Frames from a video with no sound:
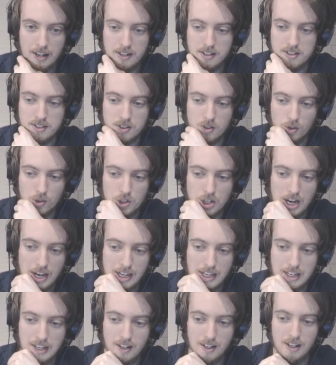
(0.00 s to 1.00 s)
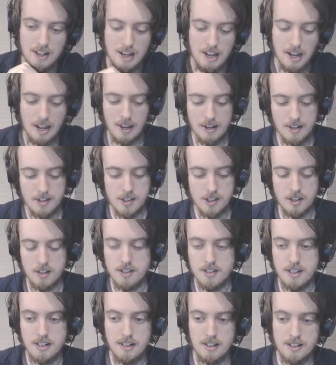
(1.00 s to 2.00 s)
This is your chat here, and as you can
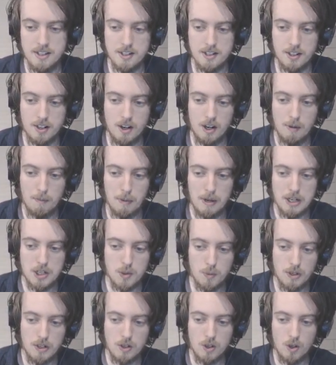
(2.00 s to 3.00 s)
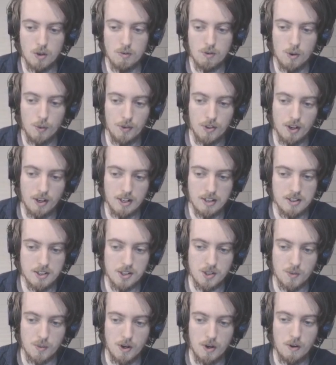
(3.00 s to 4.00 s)
see, this is a kind of place where you can roll dice
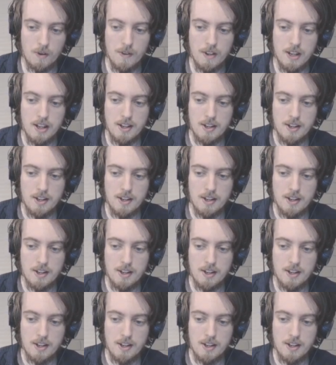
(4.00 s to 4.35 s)
as well.